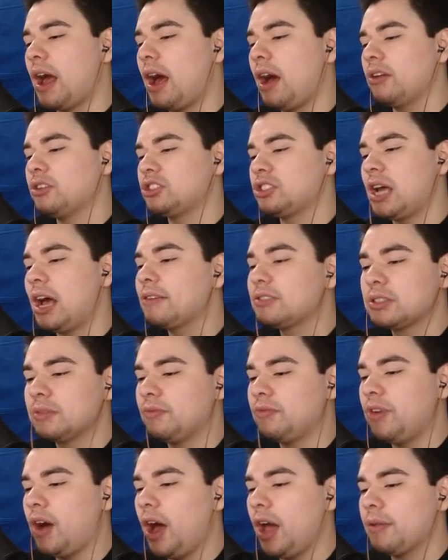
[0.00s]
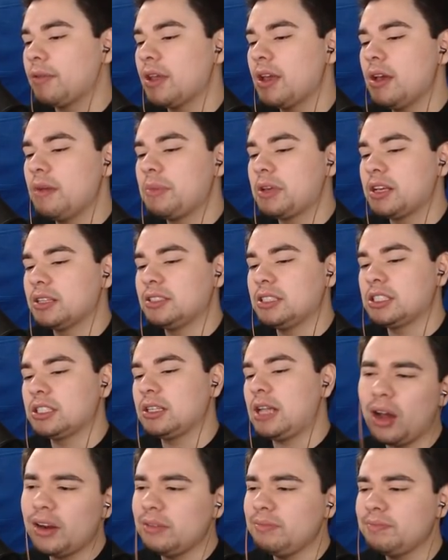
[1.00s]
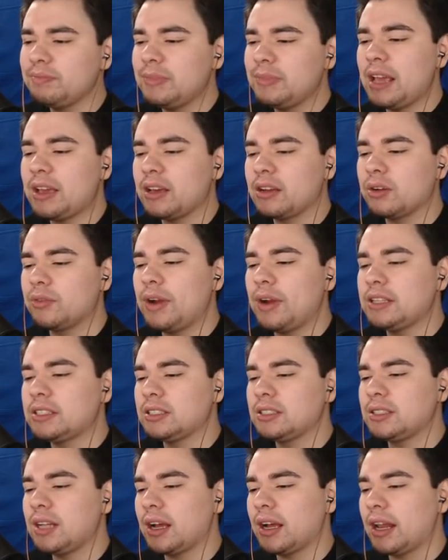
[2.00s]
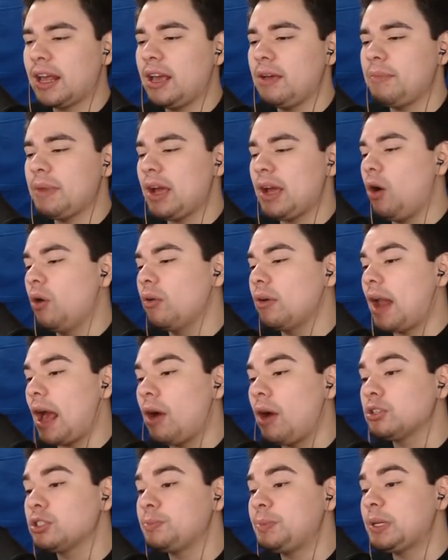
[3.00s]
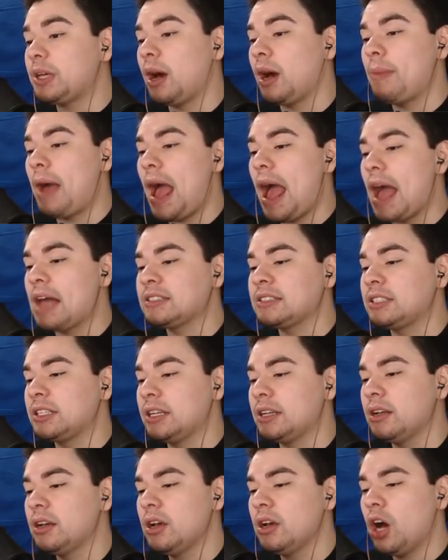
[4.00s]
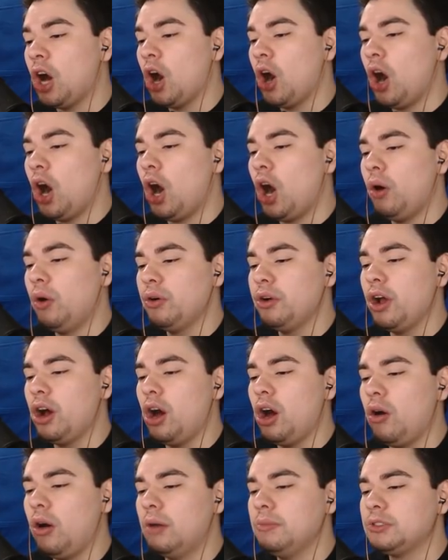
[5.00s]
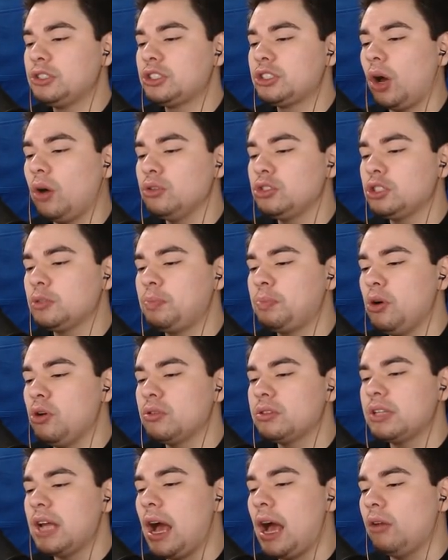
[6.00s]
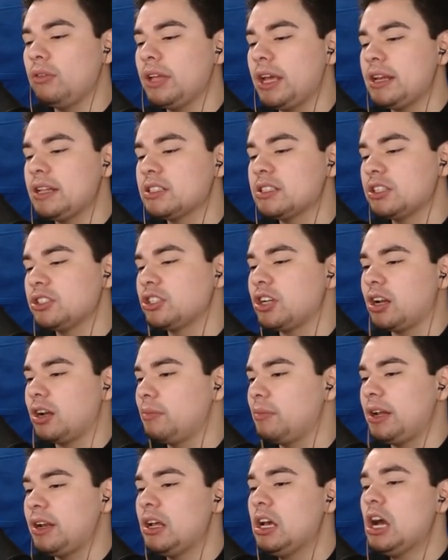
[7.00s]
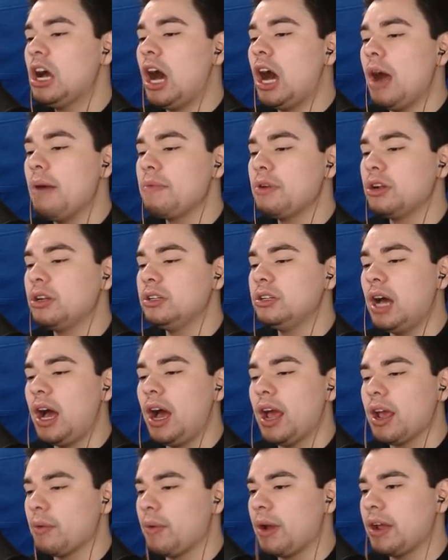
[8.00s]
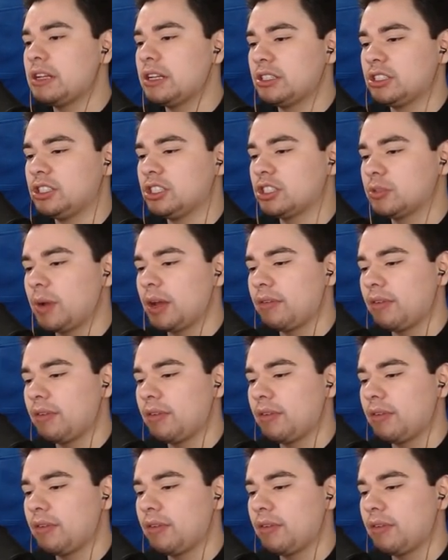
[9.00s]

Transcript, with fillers: around, just have some fun, because this water ain't gonna raise. It's not gonna hit me. Oh, now it's become acid. Oh no, I'm so spooked out, ladies and gentlemen. I'm gonna die. Wait, it's this